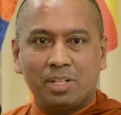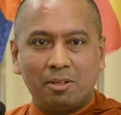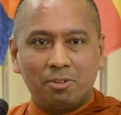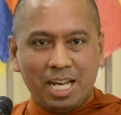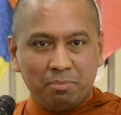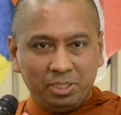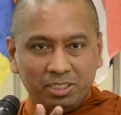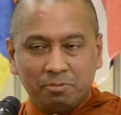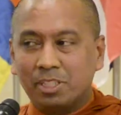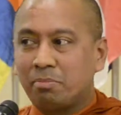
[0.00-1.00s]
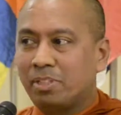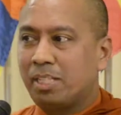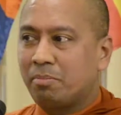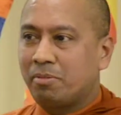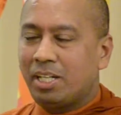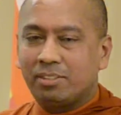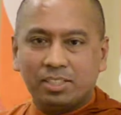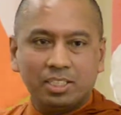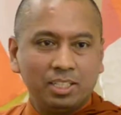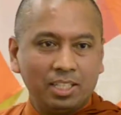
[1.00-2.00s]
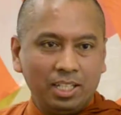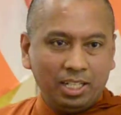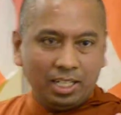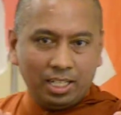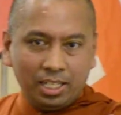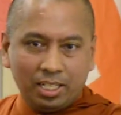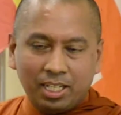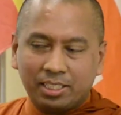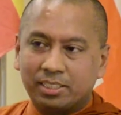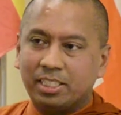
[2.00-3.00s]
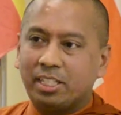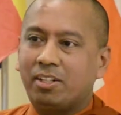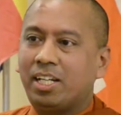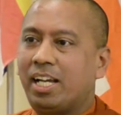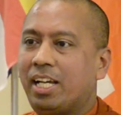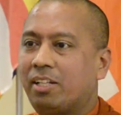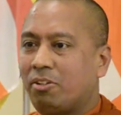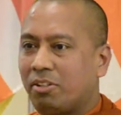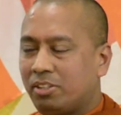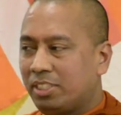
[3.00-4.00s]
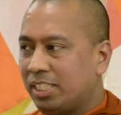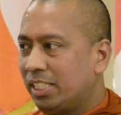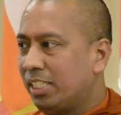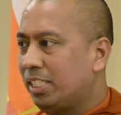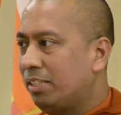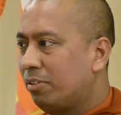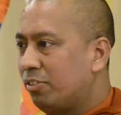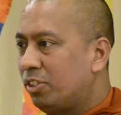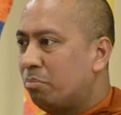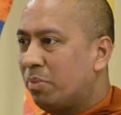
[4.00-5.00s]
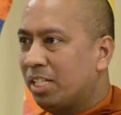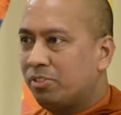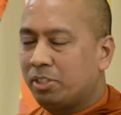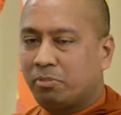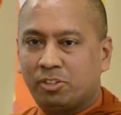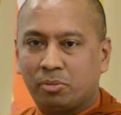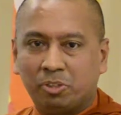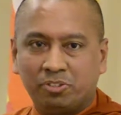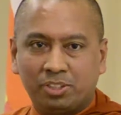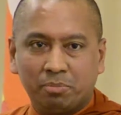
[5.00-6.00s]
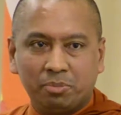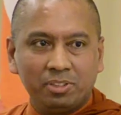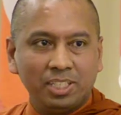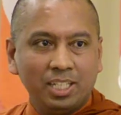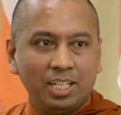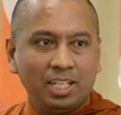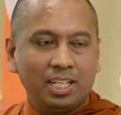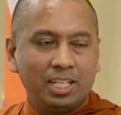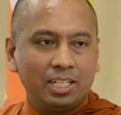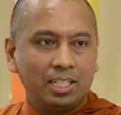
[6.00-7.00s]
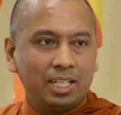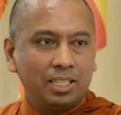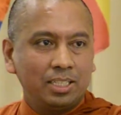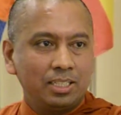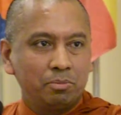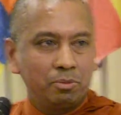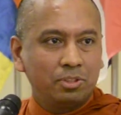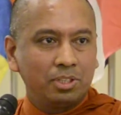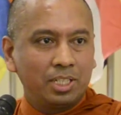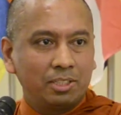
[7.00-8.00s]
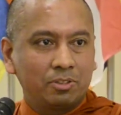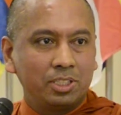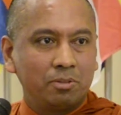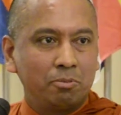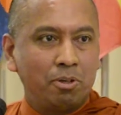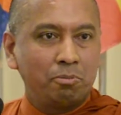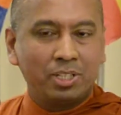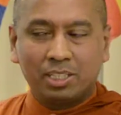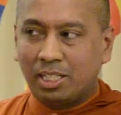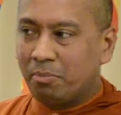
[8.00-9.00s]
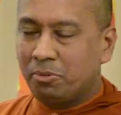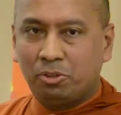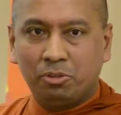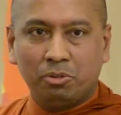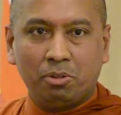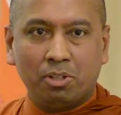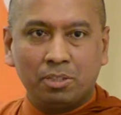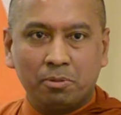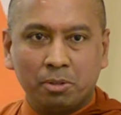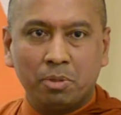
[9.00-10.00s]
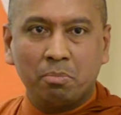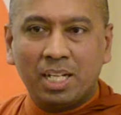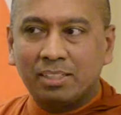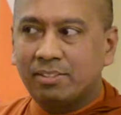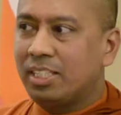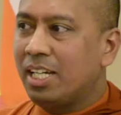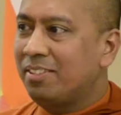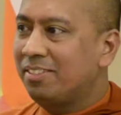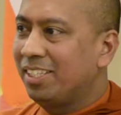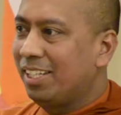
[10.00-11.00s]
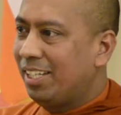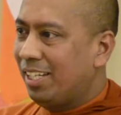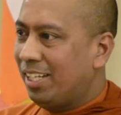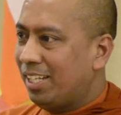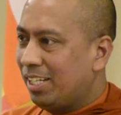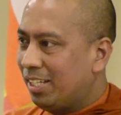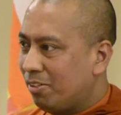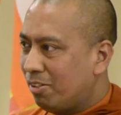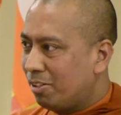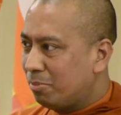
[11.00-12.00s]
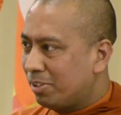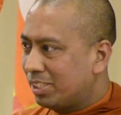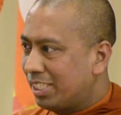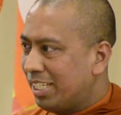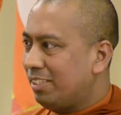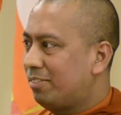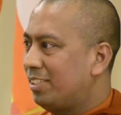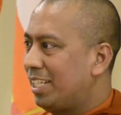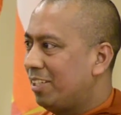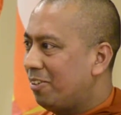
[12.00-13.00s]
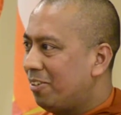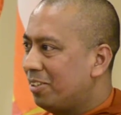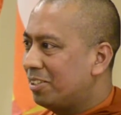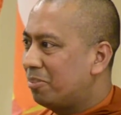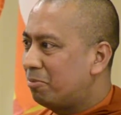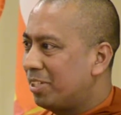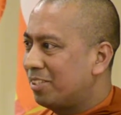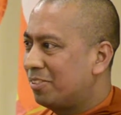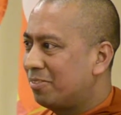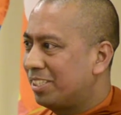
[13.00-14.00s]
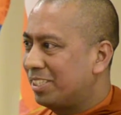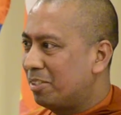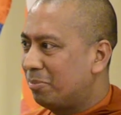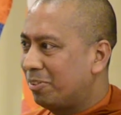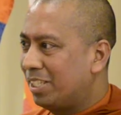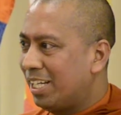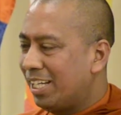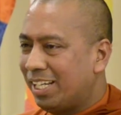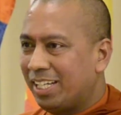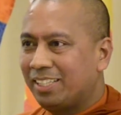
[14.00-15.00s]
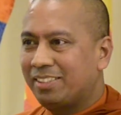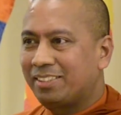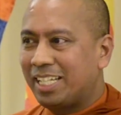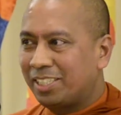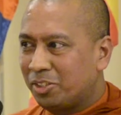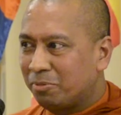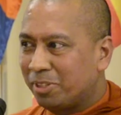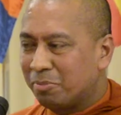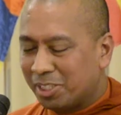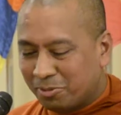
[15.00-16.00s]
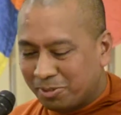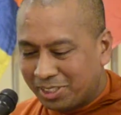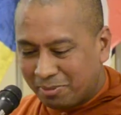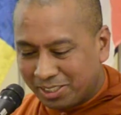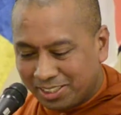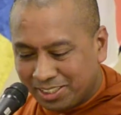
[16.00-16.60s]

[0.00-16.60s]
our abbot, Venerable Dhammavasa, and Agatera, and all the resident monks of the Western Buddhist temple, and I would like to give a warm welcome to all the honorable monks and nuns, and honorable guests, and all the friends of the temple. And thank you very much.